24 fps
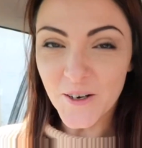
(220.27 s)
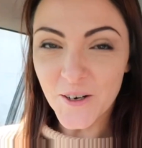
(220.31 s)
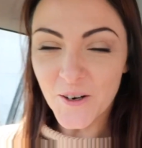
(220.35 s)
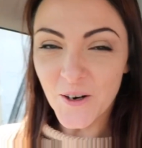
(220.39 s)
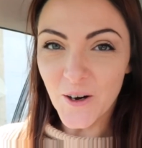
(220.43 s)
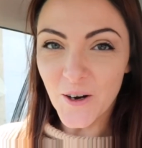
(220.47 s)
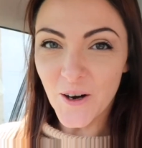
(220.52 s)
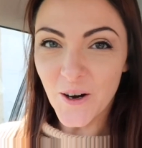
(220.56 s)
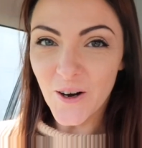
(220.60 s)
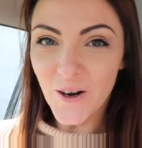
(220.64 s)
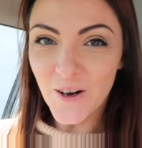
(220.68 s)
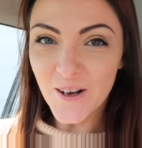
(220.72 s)

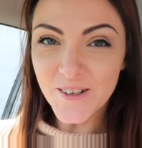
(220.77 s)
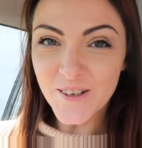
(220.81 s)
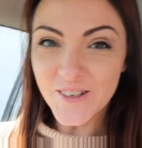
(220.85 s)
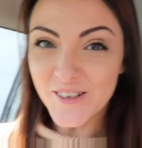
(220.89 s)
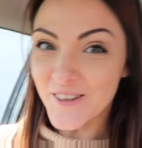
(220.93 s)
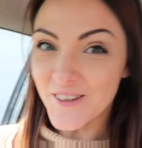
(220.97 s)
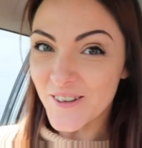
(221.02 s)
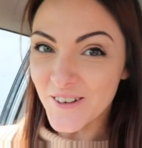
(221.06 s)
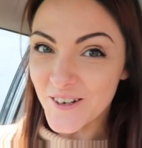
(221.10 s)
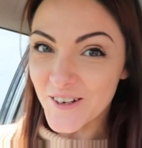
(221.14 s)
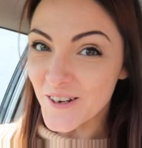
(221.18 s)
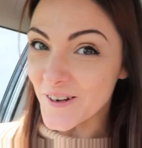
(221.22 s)
go
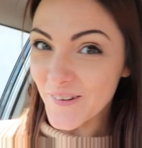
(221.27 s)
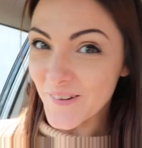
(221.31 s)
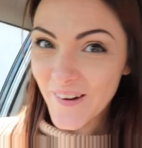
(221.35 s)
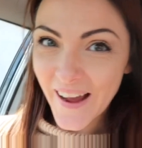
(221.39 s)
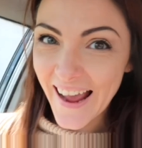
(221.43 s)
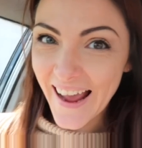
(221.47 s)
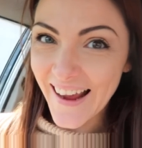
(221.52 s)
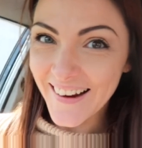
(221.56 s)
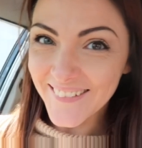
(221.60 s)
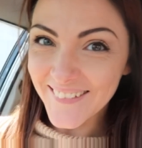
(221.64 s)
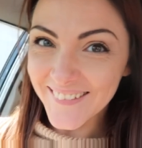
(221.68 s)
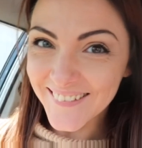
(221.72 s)
to the new
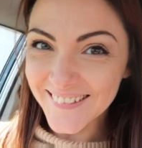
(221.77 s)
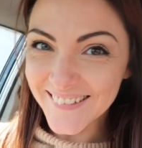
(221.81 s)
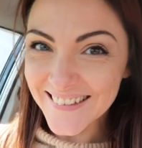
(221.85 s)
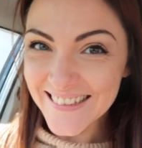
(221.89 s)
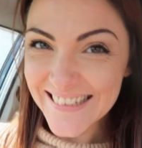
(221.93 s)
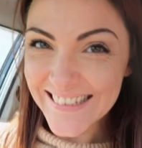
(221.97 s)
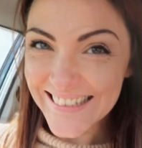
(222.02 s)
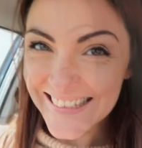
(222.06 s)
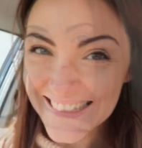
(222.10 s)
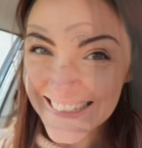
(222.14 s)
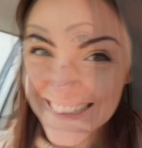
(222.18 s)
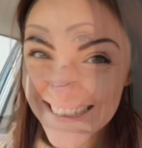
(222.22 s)

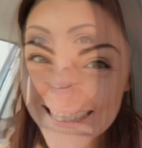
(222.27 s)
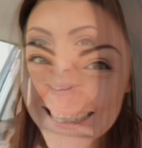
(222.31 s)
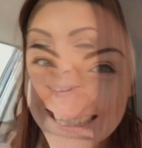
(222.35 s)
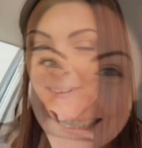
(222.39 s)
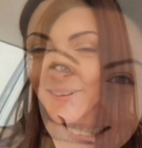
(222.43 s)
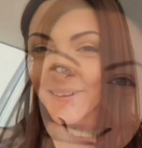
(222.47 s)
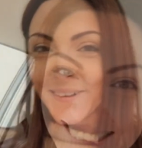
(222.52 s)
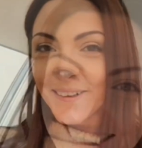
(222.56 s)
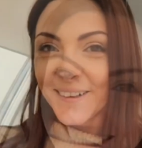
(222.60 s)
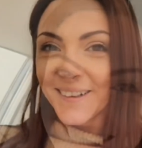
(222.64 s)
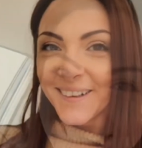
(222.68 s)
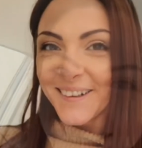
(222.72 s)
house.
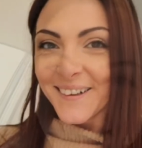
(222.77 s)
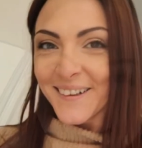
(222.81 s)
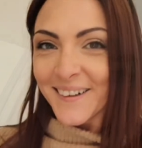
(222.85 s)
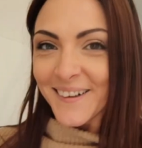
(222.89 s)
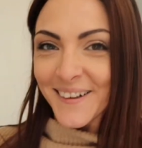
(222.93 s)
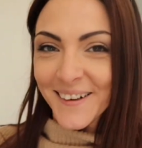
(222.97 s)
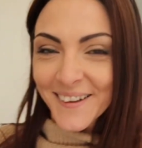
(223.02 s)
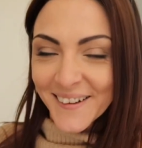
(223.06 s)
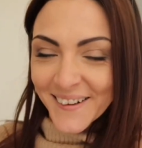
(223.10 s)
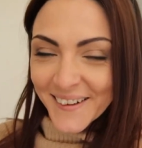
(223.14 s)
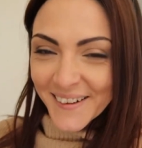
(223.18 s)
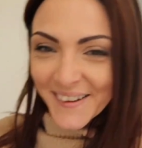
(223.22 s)

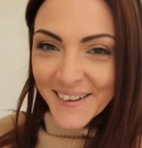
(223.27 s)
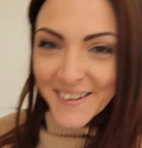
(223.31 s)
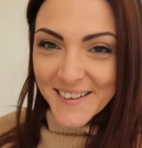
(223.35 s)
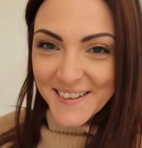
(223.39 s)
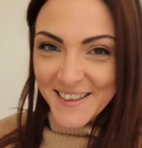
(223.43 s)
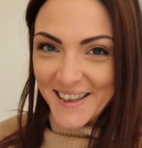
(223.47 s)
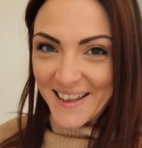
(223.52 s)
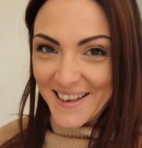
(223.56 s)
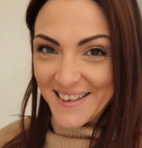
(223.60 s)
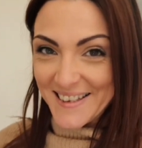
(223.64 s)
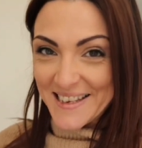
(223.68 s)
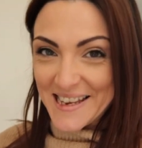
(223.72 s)

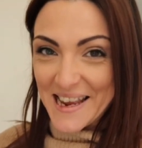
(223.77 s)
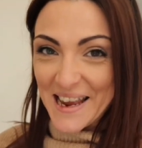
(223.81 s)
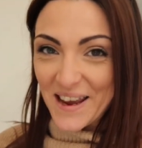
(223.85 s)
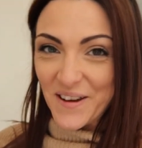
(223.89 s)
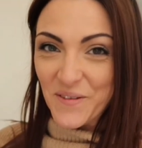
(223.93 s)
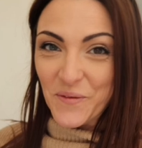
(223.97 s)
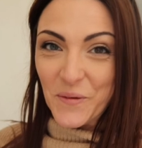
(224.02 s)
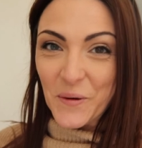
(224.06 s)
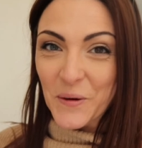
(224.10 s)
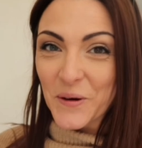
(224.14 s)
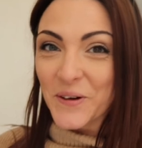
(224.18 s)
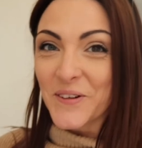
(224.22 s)
So that's
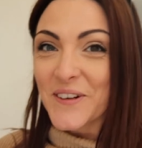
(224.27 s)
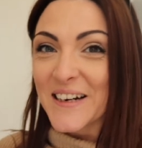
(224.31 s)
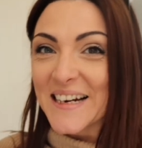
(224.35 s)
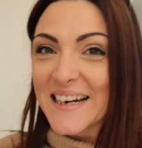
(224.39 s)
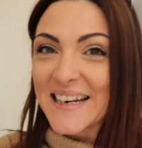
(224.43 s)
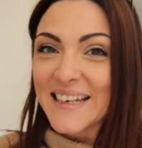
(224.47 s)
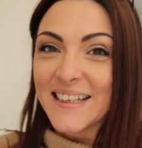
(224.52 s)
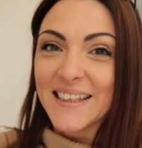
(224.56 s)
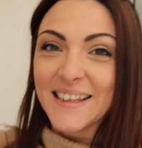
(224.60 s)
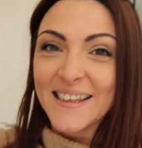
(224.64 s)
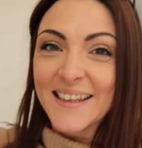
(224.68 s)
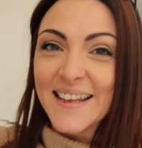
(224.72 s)
it, we're
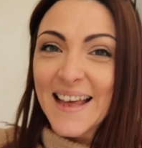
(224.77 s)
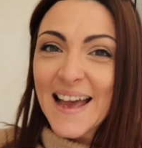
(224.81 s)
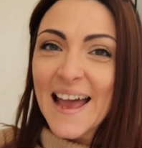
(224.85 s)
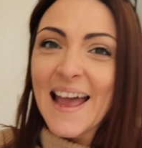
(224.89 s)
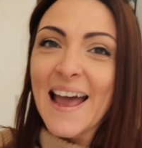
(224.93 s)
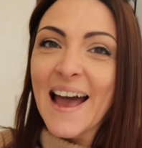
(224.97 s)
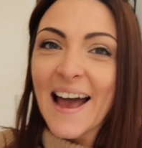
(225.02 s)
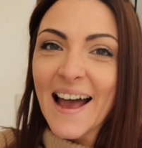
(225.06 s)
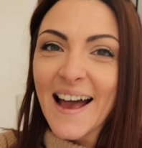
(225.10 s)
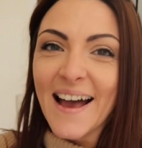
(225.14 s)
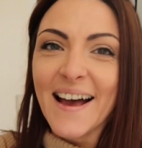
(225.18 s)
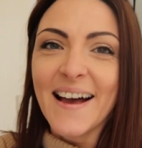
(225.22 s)
in the
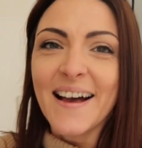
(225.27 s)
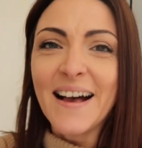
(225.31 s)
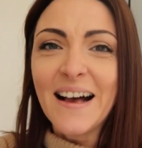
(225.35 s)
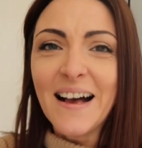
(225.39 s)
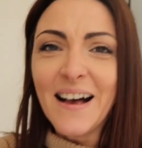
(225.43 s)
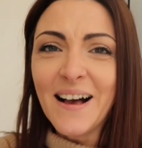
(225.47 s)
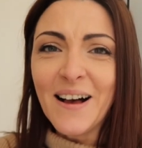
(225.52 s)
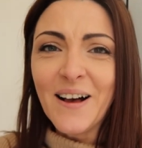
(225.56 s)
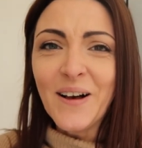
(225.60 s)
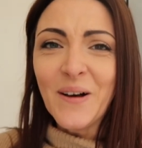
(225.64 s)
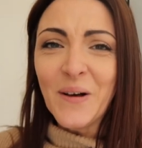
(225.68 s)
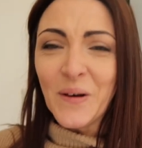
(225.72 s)

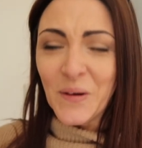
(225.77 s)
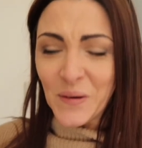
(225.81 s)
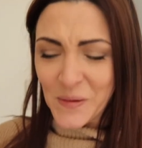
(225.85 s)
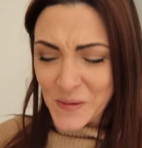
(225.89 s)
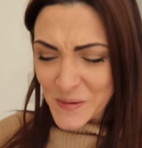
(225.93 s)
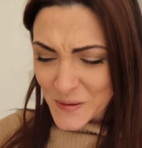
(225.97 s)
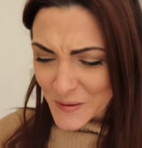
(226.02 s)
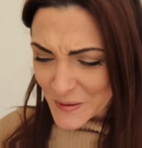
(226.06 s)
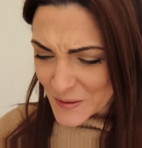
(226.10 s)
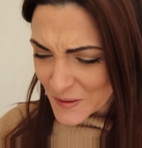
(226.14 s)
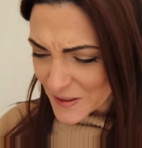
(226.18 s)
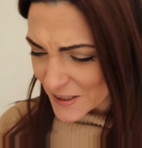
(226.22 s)

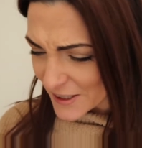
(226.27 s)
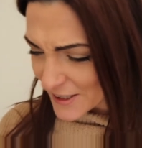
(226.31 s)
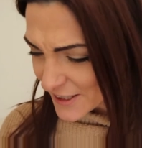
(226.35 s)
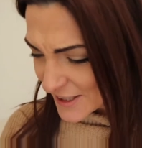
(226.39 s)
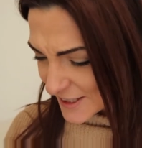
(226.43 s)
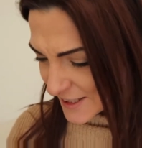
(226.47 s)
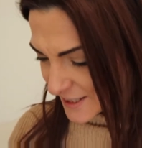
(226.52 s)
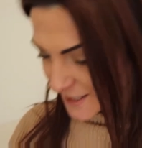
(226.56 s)
house.